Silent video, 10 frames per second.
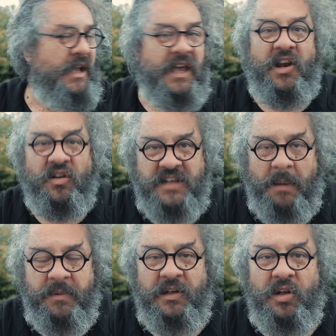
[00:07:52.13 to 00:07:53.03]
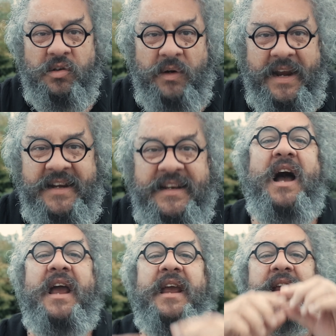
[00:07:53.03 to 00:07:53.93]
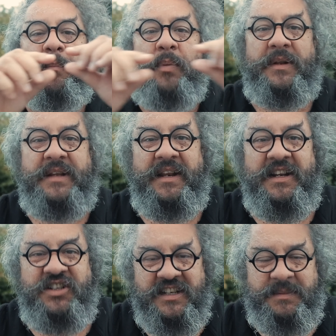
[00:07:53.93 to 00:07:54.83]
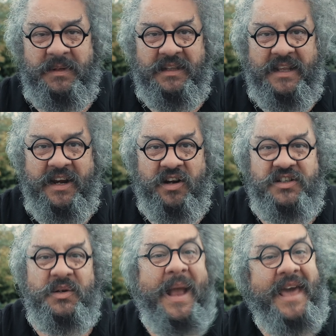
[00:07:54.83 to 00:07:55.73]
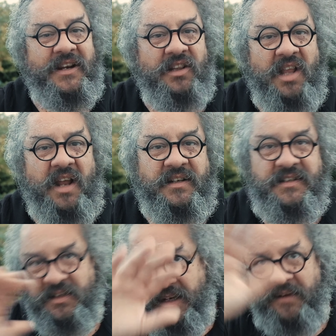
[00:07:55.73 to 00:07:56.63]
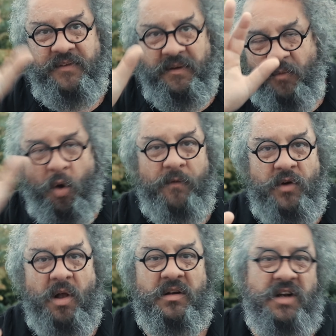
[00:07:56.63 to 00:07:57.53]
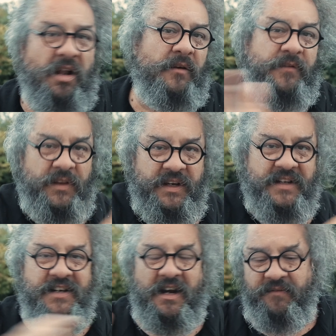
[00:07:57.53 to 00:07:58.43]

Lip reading: and on top of the look grade, I put an adjustment layer to add a LUT to give an overall color for the entire